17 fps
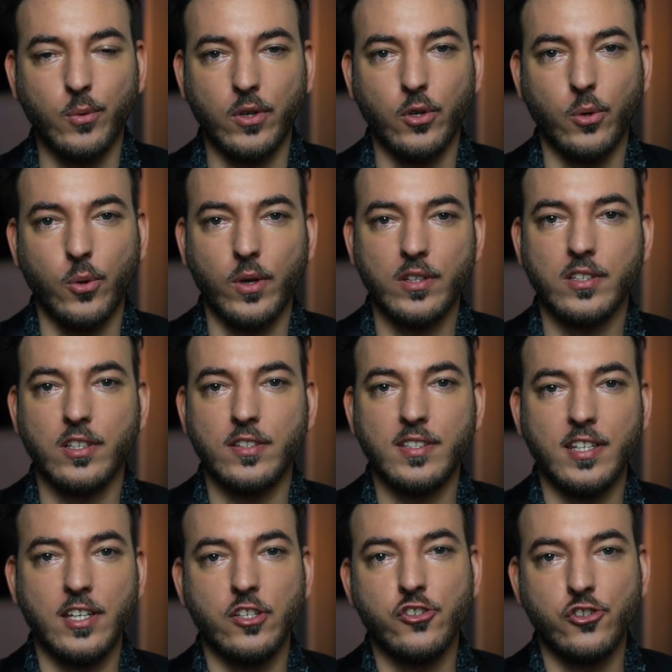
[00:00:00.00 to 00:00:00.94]
and we're going to
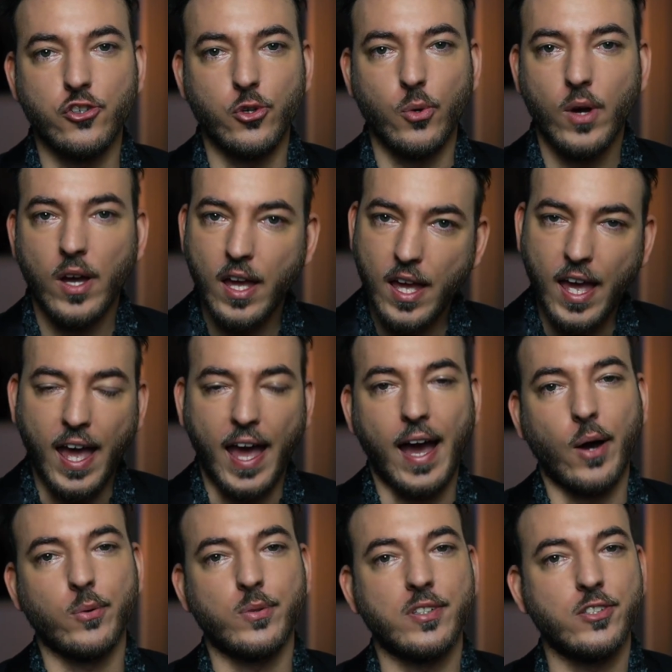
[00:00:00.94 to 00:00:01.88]
teach you
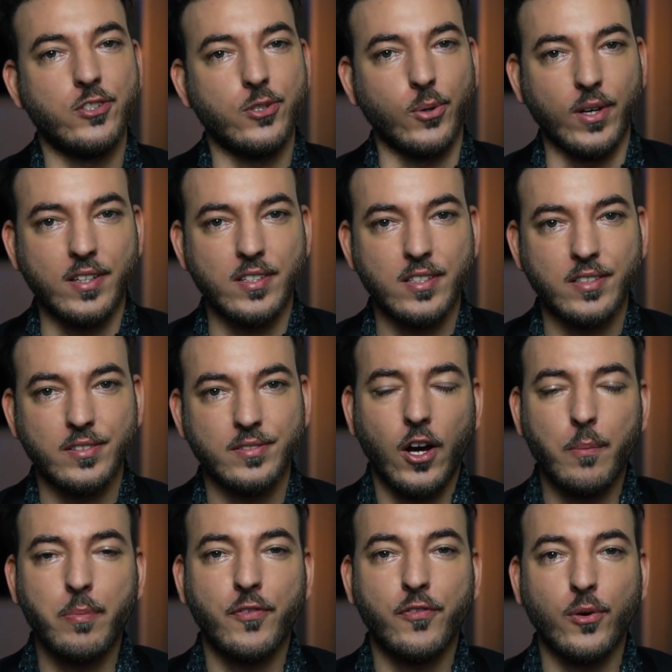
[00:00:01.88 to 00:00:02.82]
how to do it.
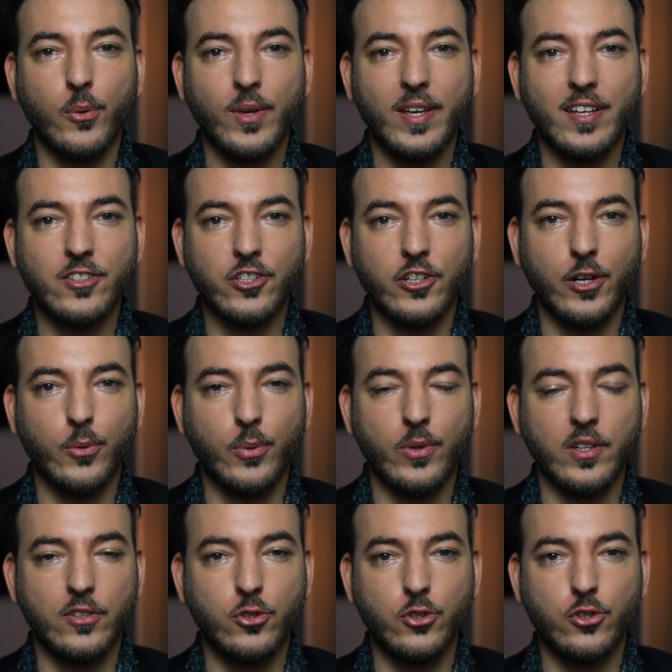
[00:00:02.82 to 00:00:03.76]
All right, before we get started
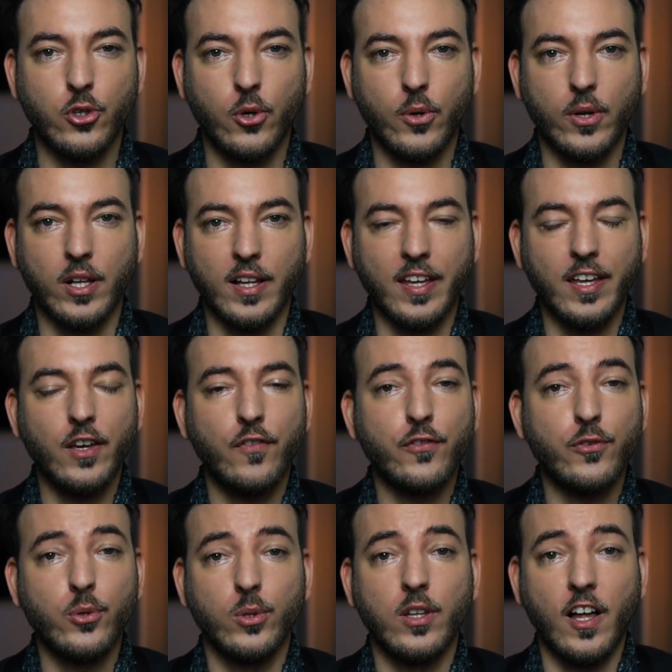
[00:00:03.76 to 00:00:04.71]
with the tutorial,
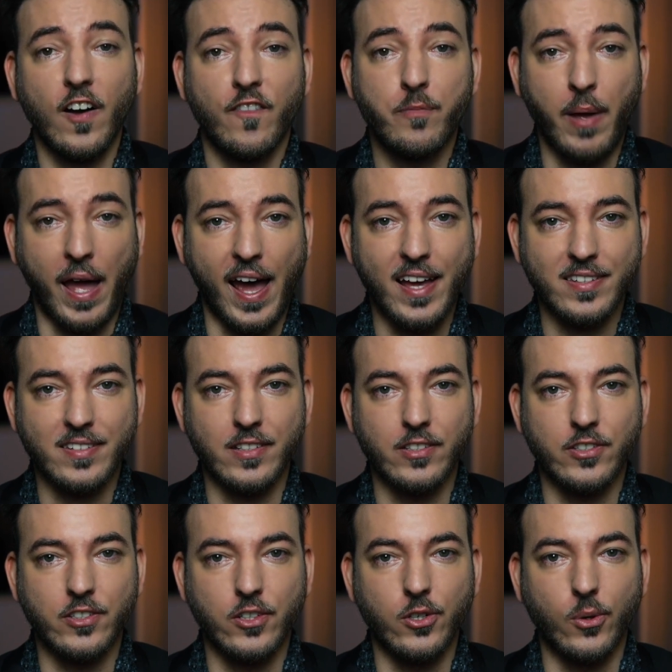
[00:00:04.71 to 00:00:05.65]
if you love
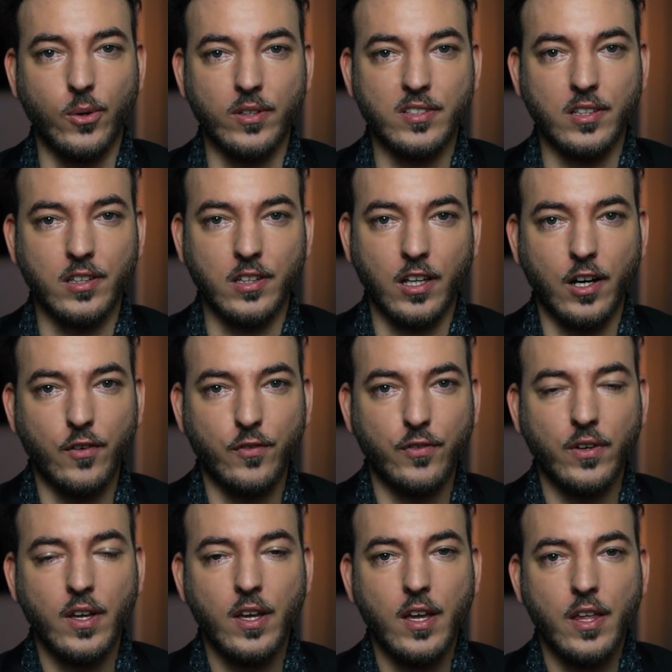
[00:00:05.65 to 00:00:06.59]
passes, you're going to
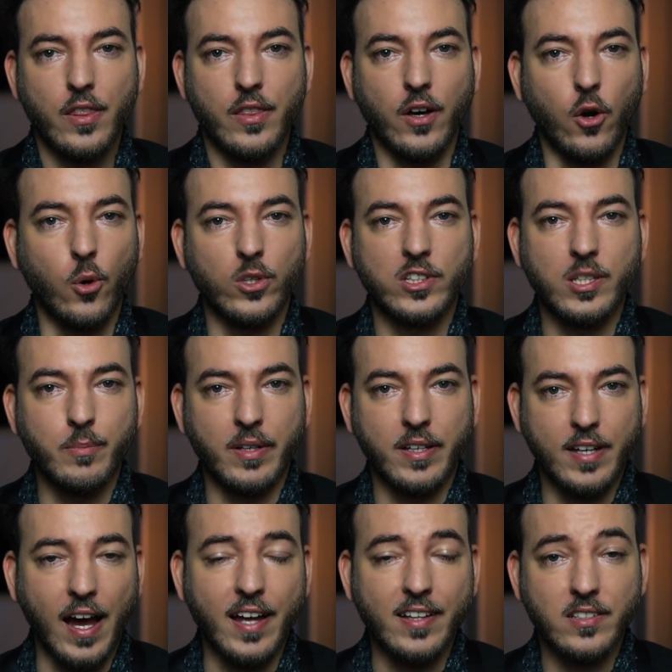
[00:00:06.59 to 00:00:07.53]
love the
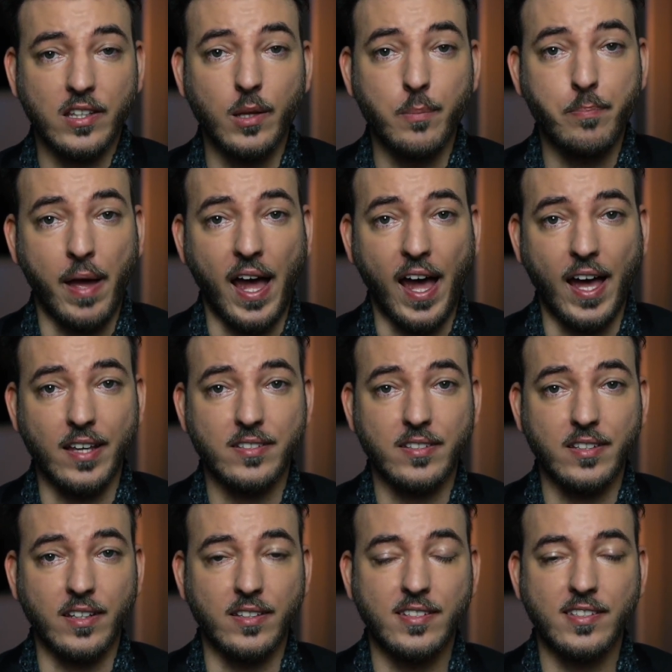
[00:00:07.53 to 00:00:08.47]
ultimate guide to the
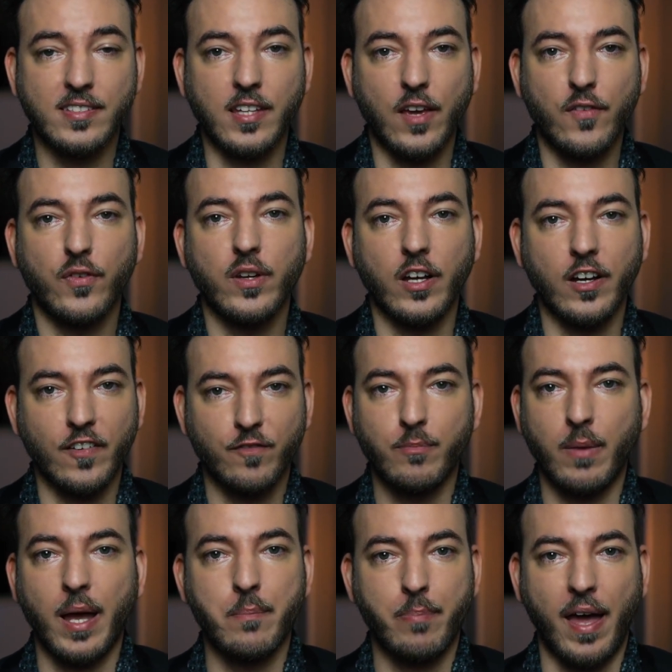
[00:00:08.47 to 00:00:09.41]
pass. It's seven of my